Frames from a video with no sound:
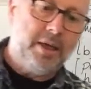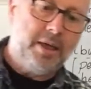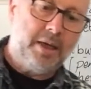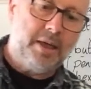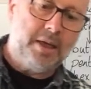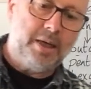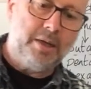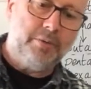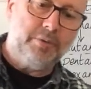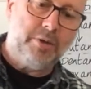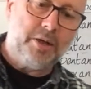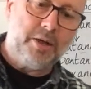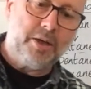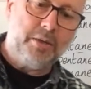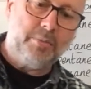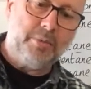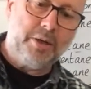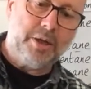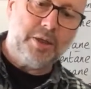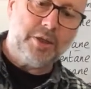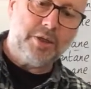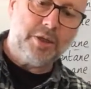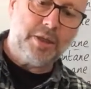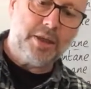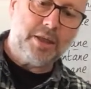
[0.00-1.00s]
And if I can
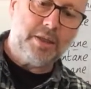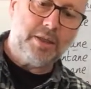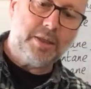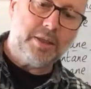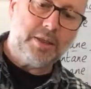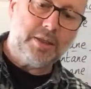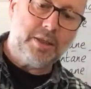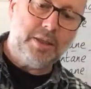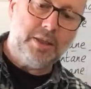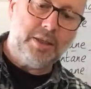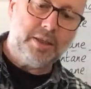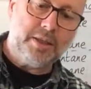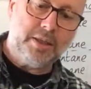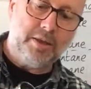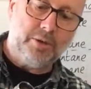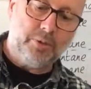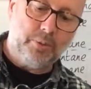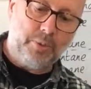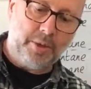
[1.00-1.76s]
manage to get this tea towel